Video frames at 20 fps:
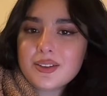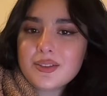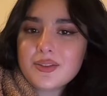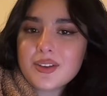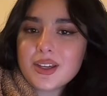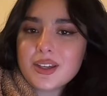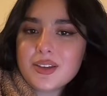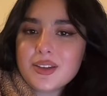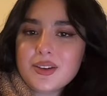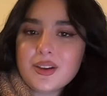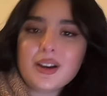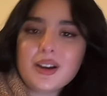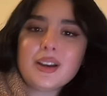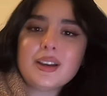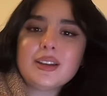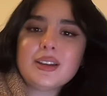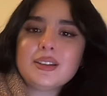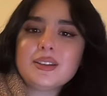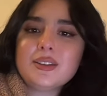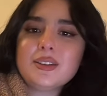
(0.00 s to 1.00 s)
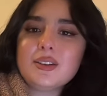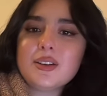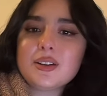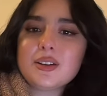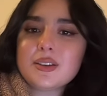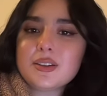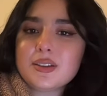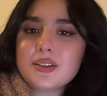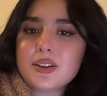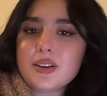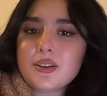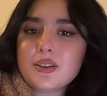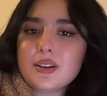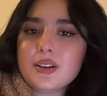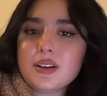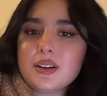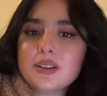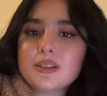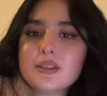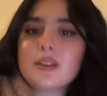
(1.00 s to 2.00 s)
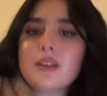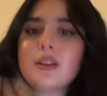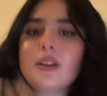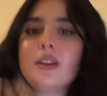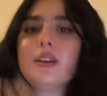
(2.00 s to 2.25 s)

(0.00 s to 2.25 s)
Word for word: Thank you guys. You guys are so nice.